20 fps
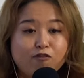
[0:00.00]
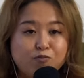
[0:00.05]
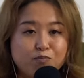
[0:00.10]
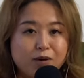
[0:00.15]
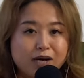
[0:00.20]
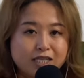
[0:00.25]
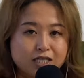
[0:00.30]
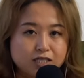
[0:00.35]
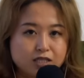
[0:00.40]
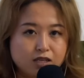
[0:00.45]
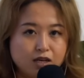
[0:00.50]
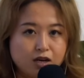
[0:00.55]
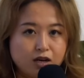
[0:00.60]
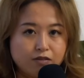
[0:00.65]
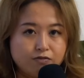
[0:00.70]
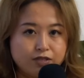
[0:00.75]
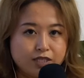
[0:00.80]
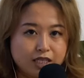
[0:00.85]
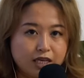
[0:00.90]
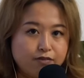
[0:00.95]
months
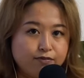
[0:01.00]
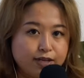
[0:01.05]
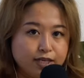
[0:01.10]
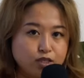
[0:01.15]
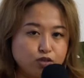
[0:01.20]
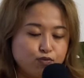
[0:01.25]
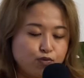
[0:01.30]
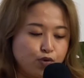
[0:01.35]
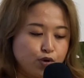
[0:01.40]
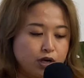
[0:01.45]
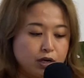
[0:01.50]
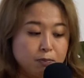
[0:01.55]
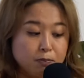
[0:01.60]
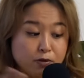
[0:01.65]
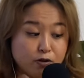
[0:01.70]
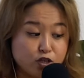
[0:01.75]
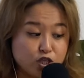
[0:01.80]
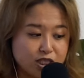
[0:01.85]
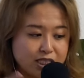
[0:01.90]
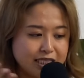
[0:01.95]
of savings for
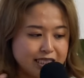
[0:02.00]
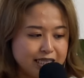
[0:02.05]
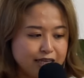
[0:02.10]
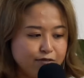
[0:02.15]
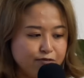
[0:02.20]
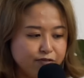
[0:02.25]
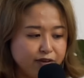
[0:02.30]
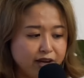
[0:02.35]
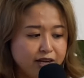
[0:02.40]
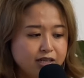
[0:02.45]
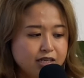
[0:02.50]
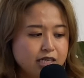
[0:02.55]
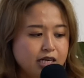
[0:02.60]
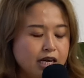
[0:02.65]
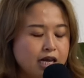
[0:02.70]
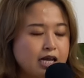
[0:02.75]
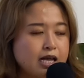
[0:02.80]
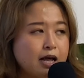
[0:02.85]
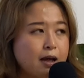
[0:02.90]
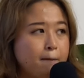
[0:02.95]
emergency fund.
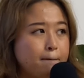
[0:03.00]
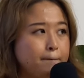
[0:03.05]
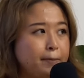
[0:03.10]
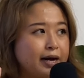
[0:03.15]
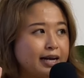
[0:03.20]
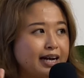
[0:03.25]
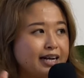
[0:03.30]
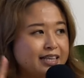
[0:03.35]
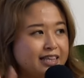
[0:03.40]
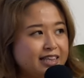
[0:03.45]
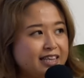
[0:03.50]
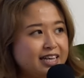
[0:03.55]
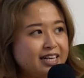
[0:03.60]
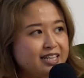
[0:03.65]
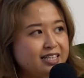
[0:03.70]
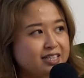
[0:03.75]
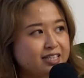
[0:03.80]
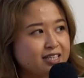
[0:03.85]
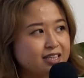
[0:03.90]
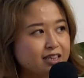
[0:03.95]
But I
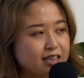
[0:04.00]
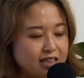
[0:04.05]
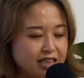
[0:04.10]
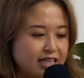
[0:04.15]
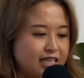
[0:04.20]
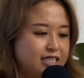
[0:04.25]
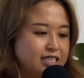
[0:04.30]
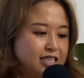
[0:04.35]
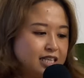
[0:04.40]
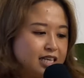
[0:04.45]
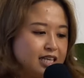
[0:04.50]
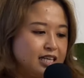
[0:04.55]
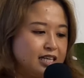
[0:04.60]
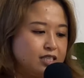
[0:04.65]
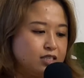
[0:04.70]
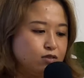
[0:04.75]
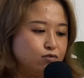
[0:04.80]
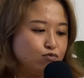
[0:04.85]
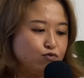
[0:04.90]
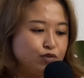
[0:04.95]
think this
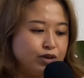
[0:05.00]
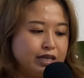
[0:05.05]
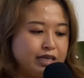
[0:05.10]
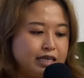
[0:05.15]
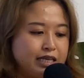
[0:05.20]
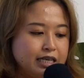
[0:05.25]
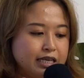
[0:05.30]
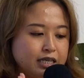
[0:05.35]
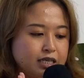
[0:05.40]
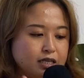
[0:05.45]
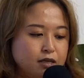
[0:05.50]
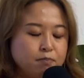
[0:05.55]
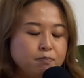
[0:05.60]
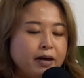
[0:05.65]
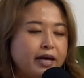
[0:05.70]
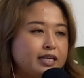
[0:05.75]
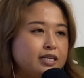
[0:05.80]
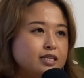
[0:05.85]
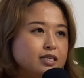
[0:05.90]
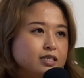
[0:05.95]
is really
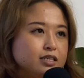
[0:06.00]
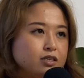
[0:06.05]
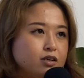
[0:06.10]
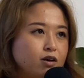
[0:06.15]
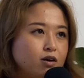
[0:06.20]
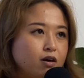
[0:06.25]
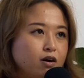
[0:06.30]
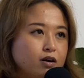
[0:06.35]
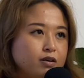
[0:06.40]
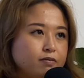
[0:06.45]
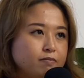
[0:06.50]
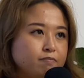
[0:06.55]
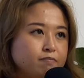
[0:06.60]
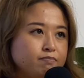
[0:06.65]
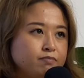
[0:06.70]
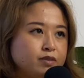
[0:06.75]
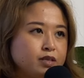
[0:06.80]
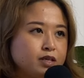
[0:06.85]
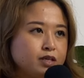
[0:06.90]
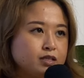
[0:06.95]
dependent on
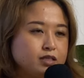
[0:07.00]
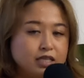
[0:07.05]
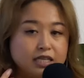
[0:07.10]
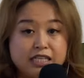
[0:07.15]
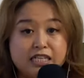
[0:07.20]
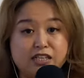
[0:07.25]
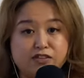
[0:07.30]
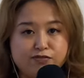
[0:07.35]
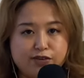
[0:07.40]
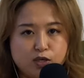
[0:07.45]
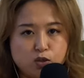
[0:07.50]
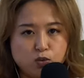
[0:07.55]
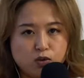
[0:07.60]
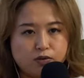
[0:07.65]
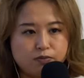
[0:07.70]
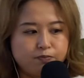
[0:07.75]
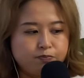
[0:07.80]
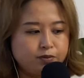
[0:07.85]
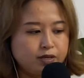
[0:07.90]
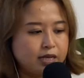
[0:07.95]
the individual.